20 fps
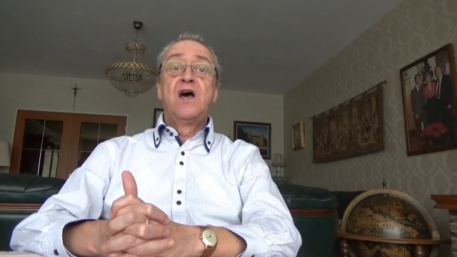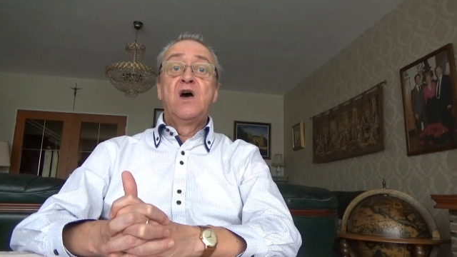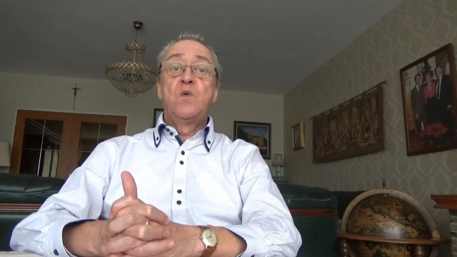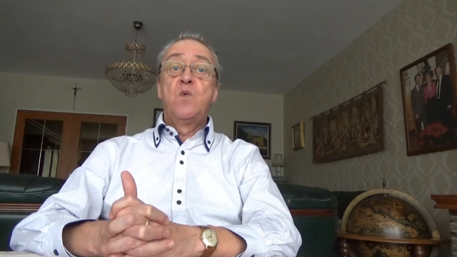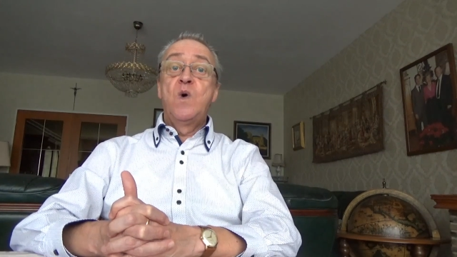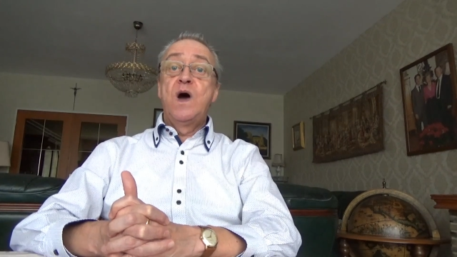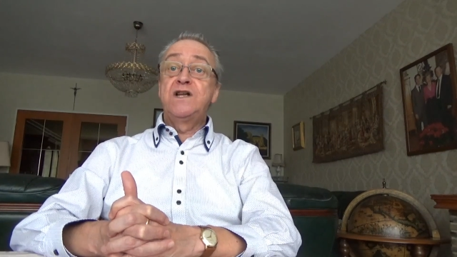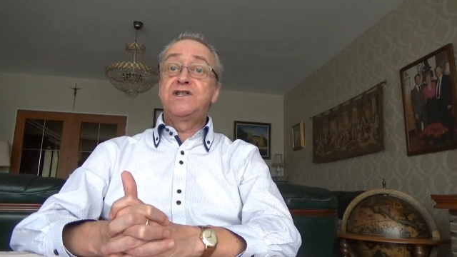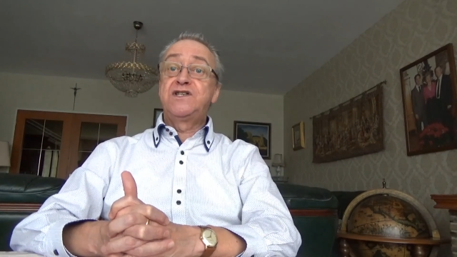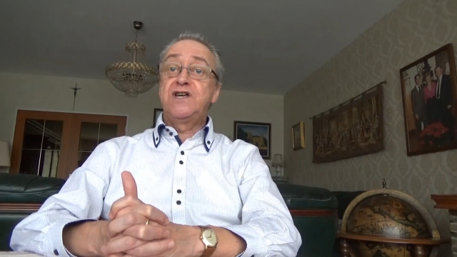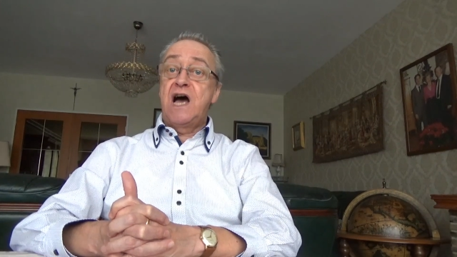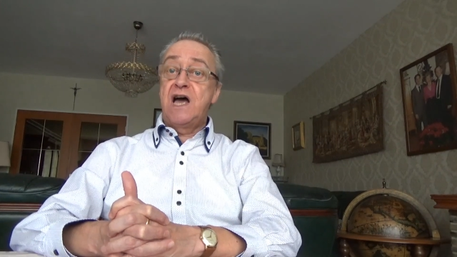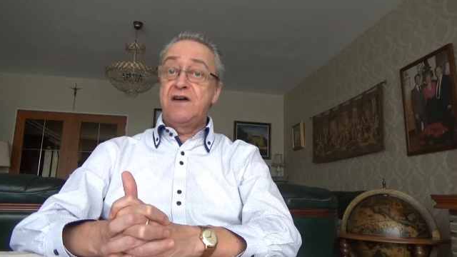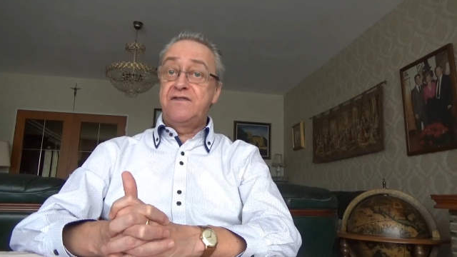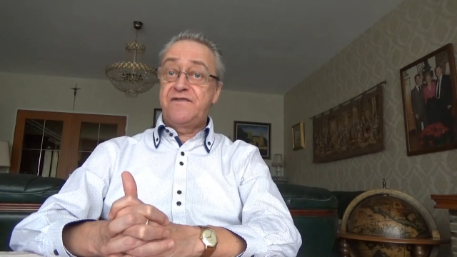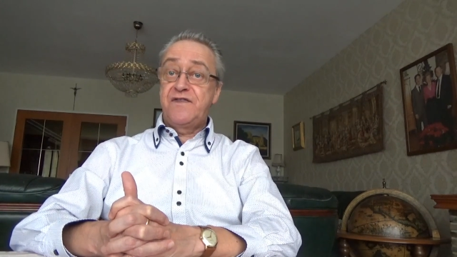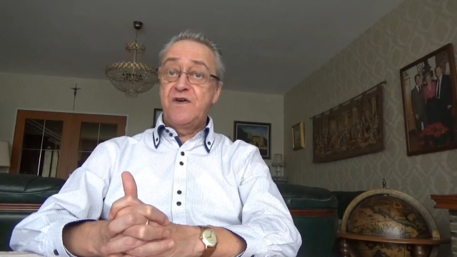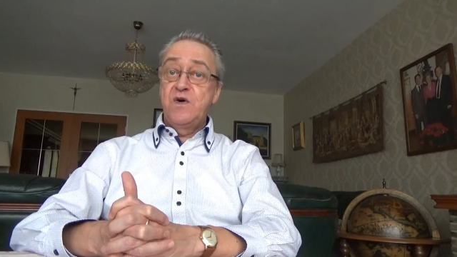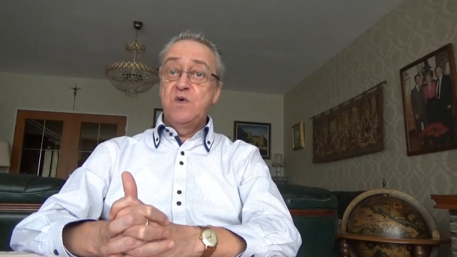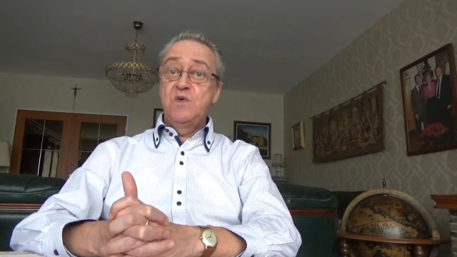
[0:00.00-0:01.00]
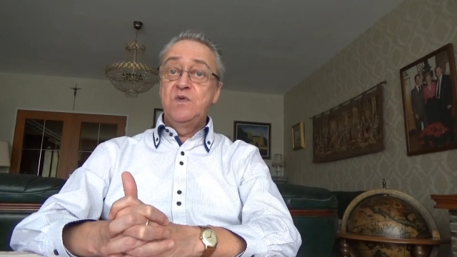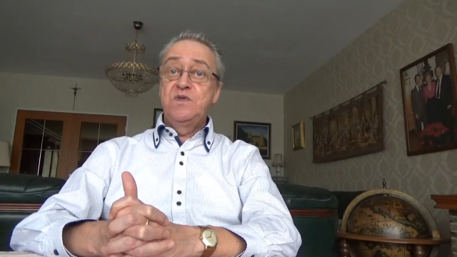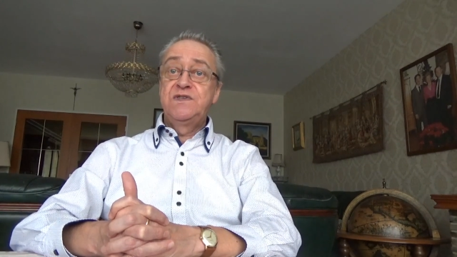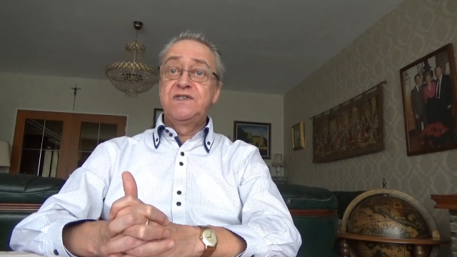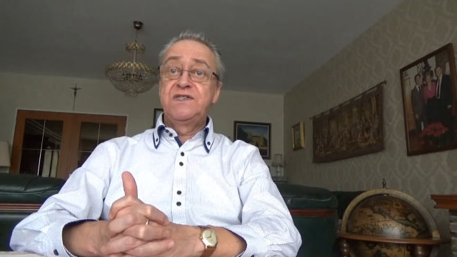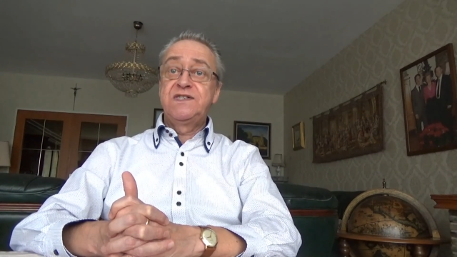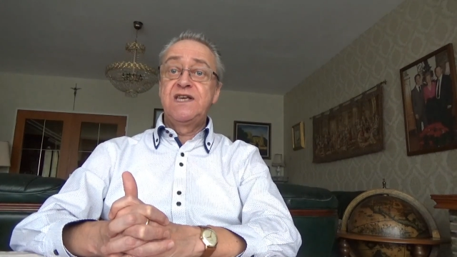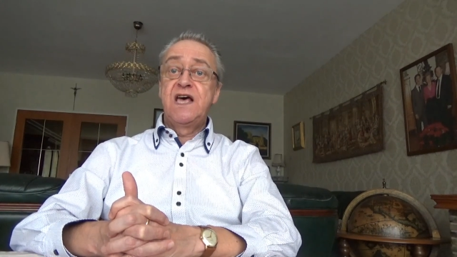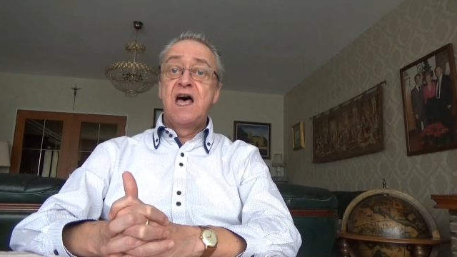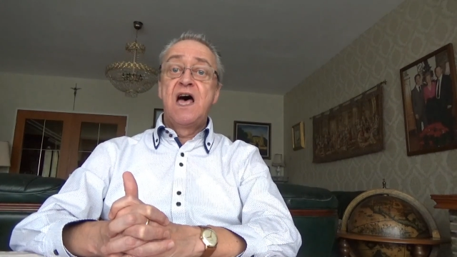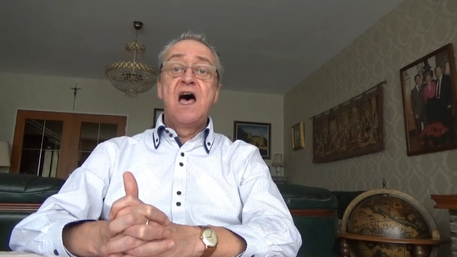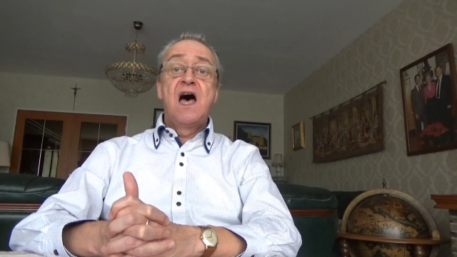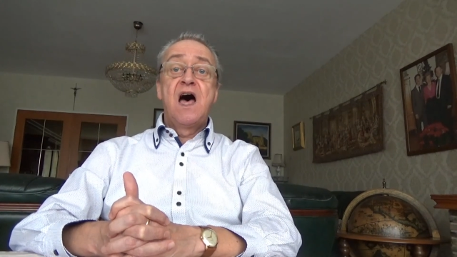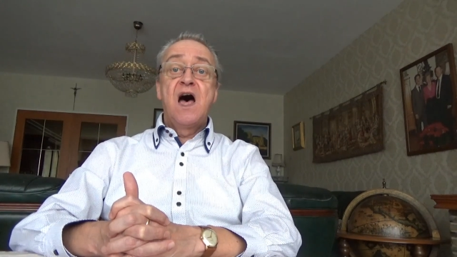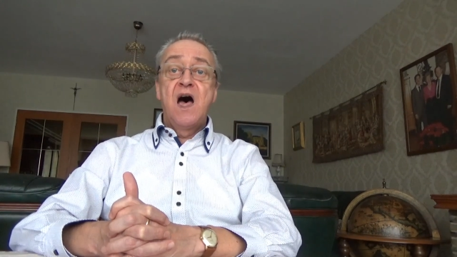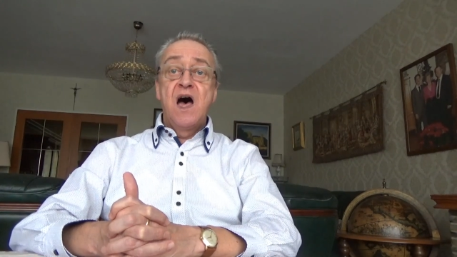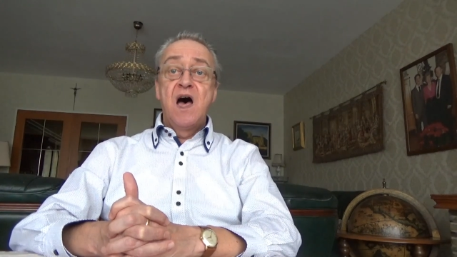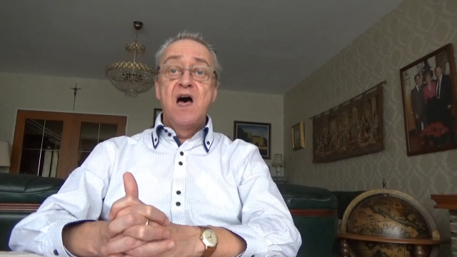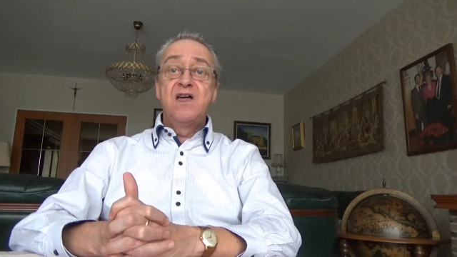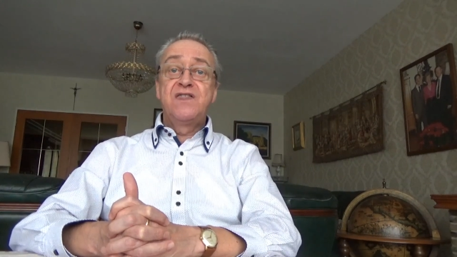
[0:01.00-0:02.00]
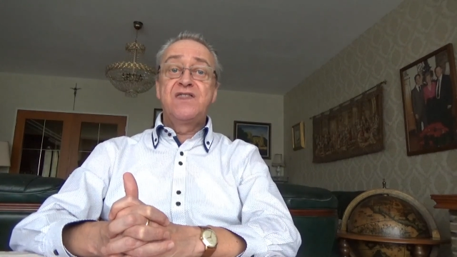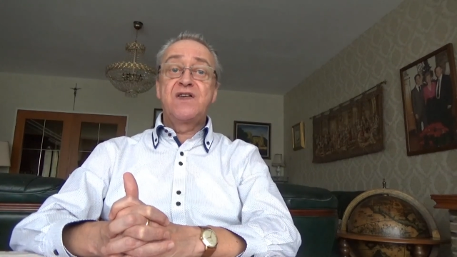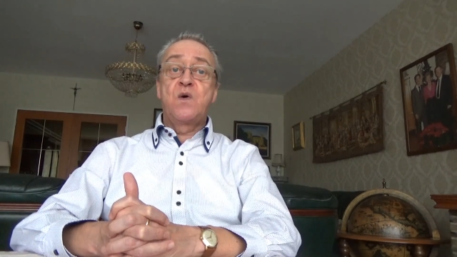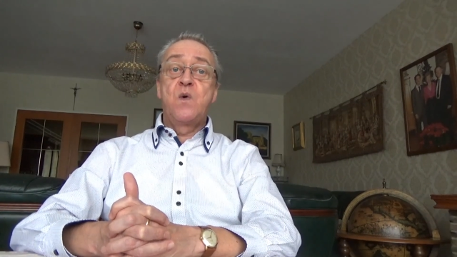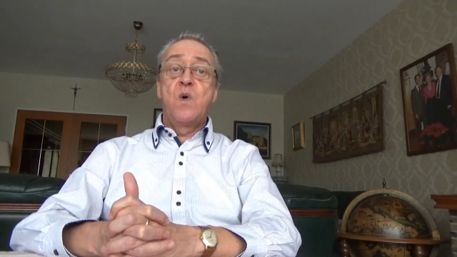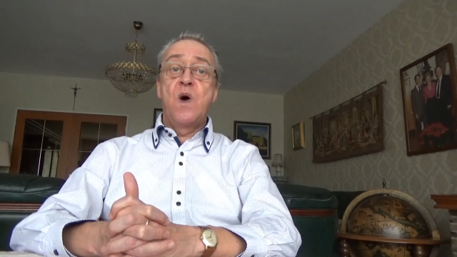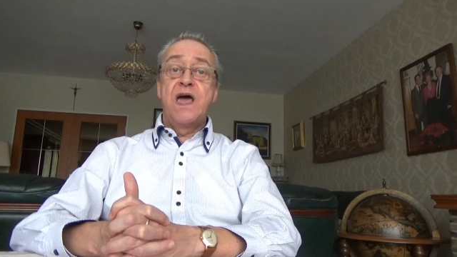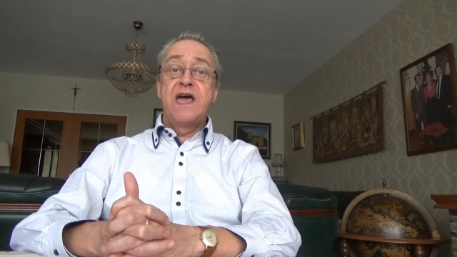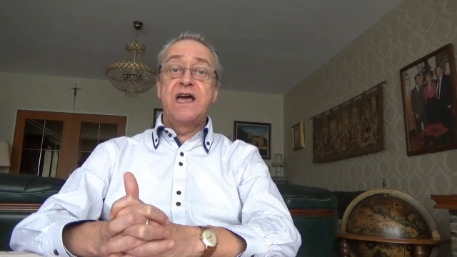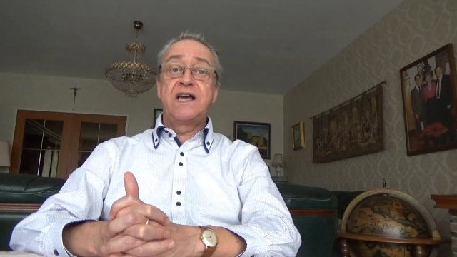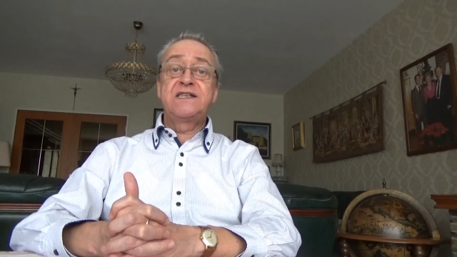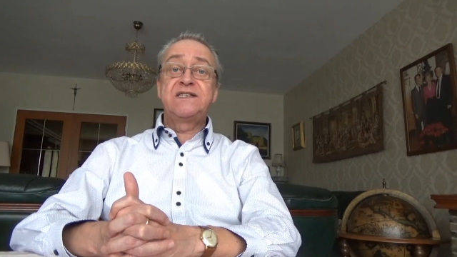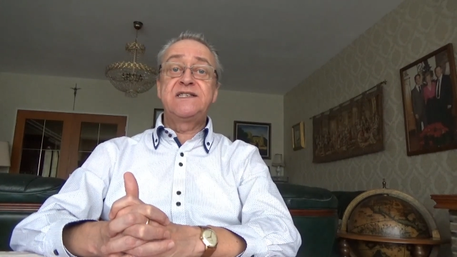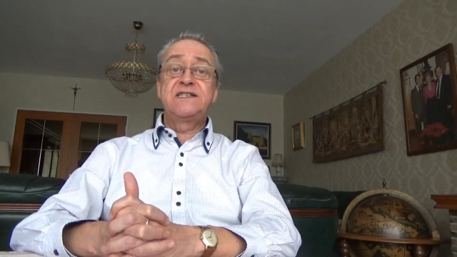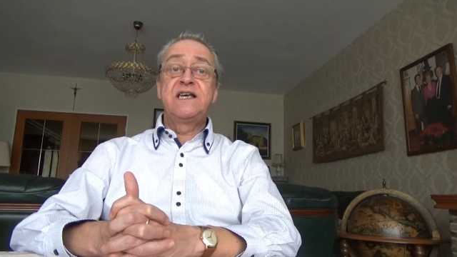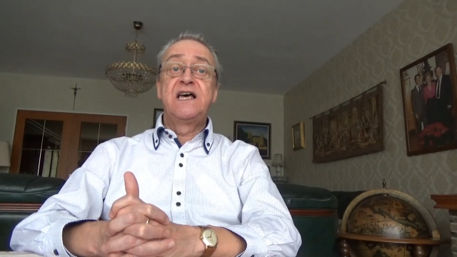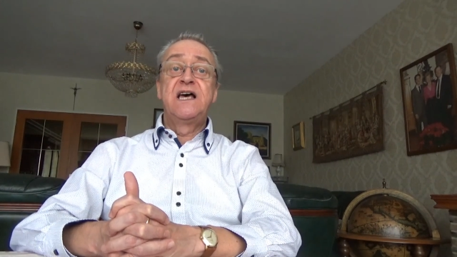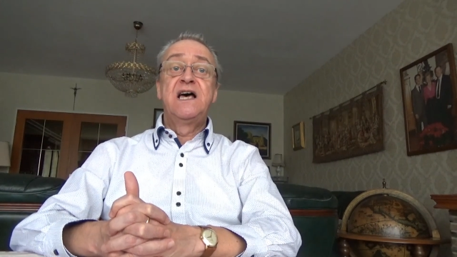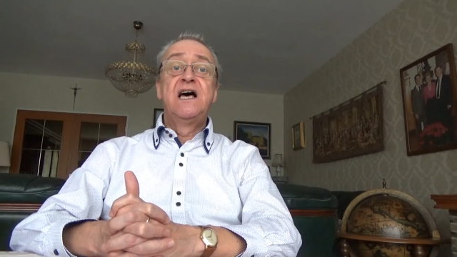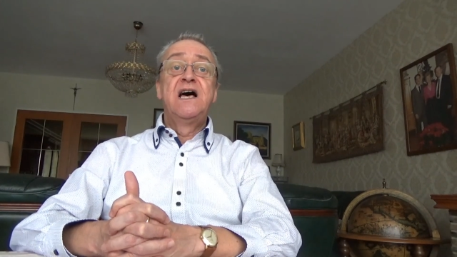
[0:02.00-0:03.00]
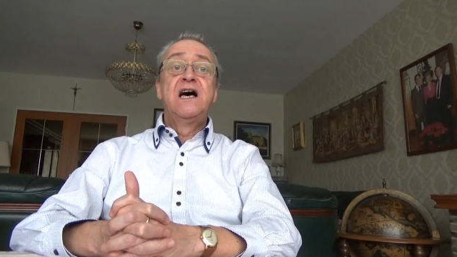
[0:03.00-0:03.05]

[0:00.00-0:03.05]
where typhoons, earthquakes,